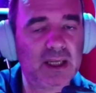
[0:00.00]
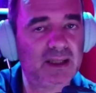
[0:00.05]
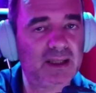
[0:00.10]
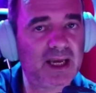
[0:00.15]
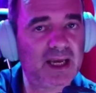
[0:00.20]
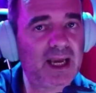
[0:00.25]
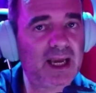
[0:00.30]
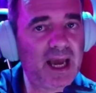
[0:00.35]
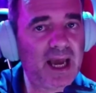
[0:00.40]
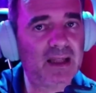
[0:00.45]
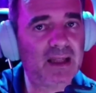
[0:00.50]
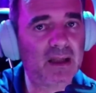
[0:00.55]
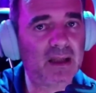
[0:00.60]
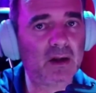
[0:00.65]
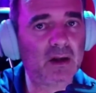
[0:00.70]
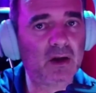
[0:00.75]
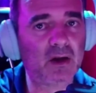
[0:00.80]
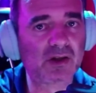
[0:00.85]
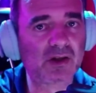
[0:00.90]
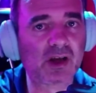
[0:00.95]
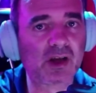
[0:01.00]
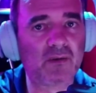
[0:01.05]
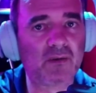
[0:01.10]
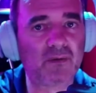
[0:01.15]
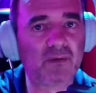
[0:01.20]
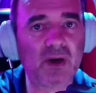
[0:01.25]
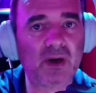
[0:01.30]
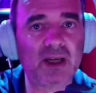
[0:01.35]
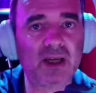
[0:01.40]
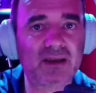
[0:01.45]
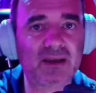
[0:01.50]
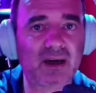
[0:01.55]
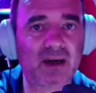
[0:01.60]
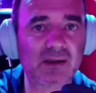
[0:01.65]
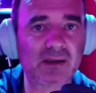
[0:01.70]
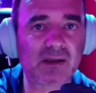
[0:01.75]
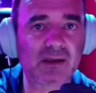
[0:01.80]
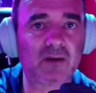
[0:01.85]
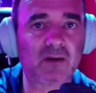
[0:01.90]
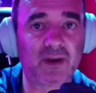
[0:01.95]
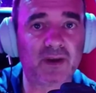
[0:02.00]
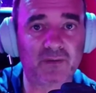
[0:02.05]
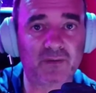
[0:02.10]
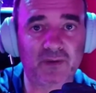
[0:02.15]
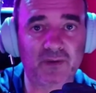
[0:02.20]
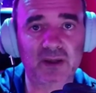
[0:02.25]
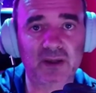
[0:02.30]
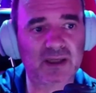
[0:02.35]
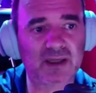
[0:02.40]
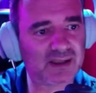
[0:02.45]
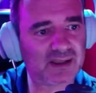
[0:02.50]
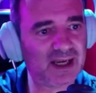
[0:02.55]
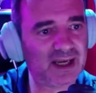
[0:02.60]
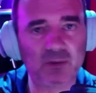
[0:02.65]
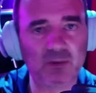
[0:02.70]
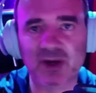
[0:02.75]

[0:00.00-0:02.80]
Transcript: They had loads of returns of the filters. They